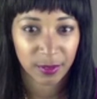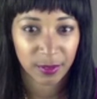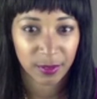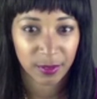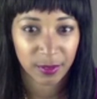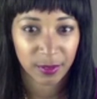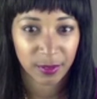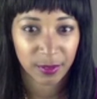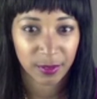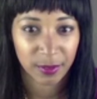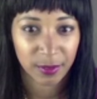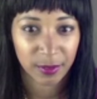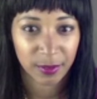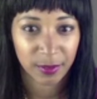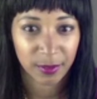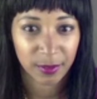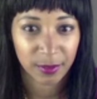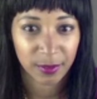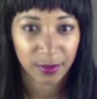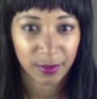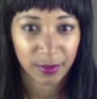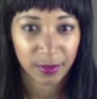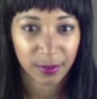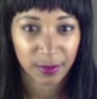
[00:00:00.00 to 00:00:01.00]

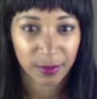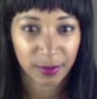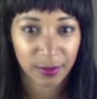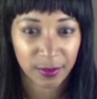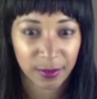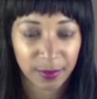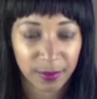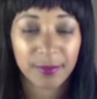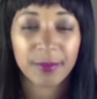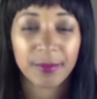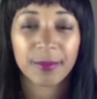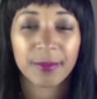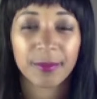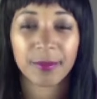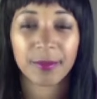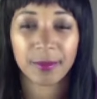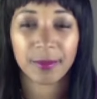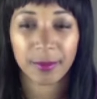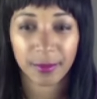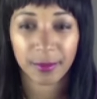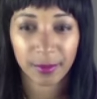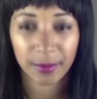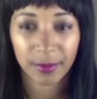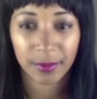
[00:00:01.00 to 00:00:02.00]

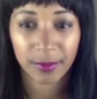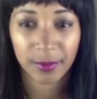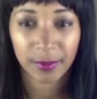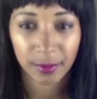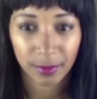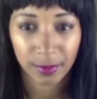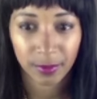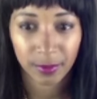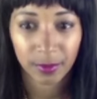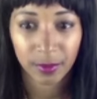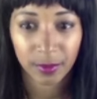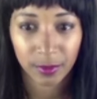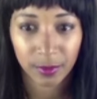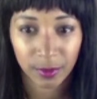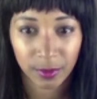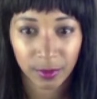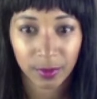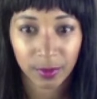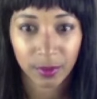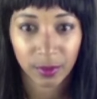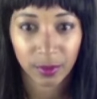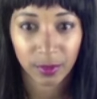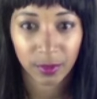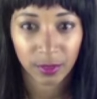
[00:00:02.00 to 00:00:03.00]

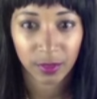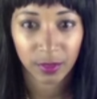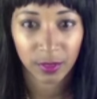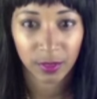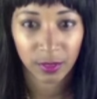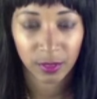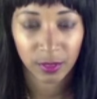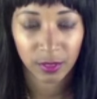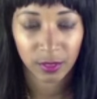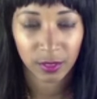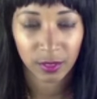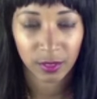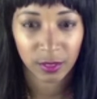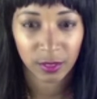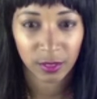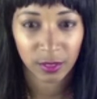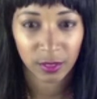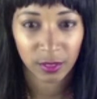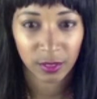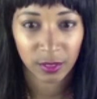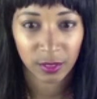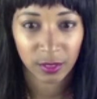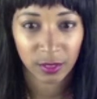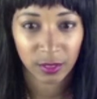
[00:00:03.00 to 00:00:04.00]

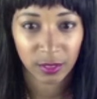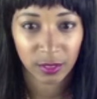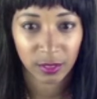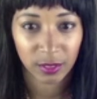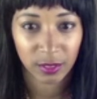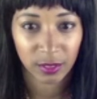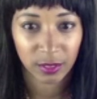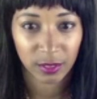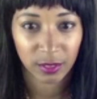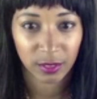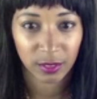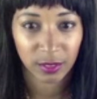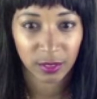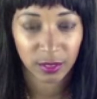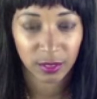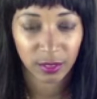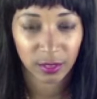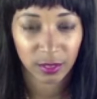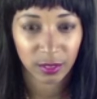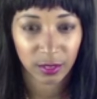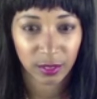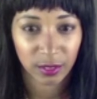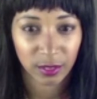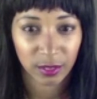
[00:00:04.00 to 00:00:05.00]

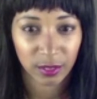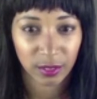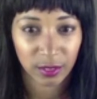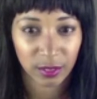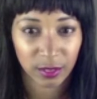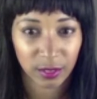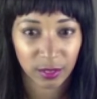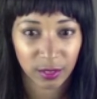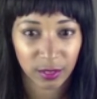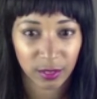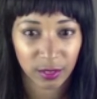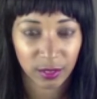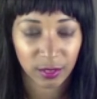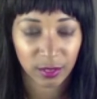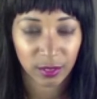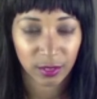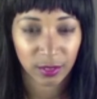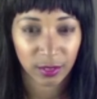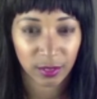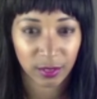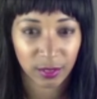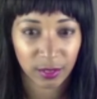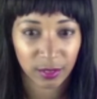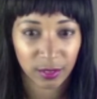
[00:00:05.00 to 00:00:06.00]

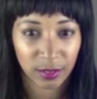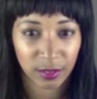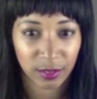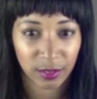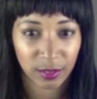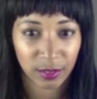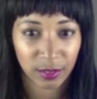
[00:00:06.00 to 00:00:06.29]
(not speaking)